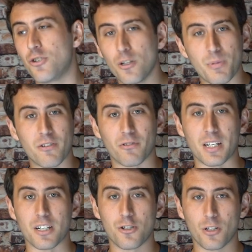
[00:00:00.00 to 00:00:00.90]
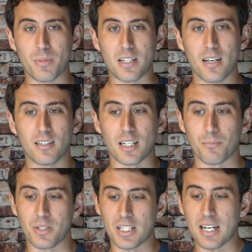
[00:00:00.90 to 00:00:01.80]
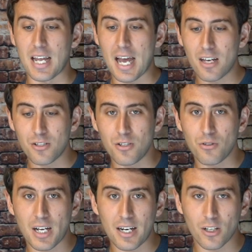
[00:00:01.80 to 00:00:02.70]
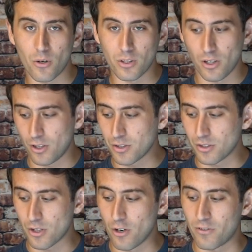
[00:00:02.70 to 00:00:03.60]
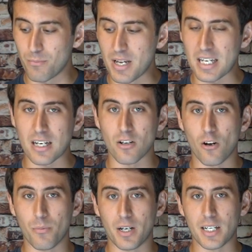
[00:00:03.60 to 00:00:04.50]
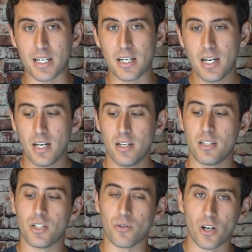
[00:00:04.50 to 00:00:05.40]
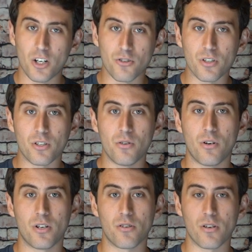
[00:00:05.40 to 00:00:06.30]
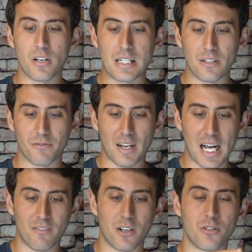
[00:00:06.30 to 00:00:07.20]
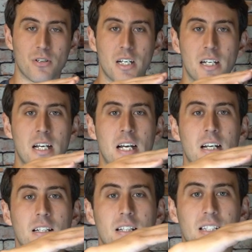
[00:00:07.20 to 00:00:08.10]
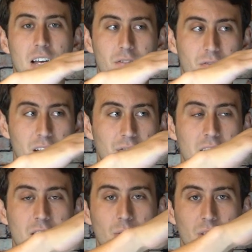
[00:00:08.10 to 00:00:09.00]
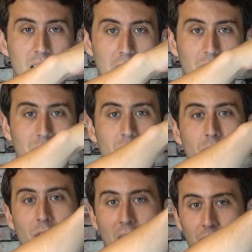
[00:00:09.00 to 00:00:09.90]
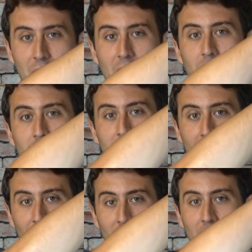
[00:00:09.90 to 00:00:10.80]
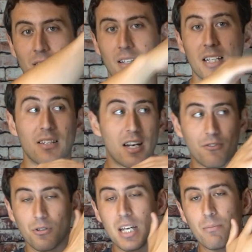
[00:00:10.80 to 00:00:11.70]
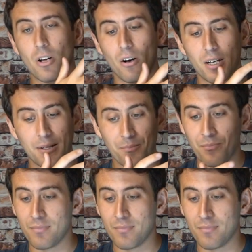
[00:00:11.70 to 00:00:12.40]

should be free and it should be nothing. But then as you kind of go along, you'll go from making no money to 100, 200, to 500, to 750, to 1,000, 5,000, 10,000. And then if you keep going,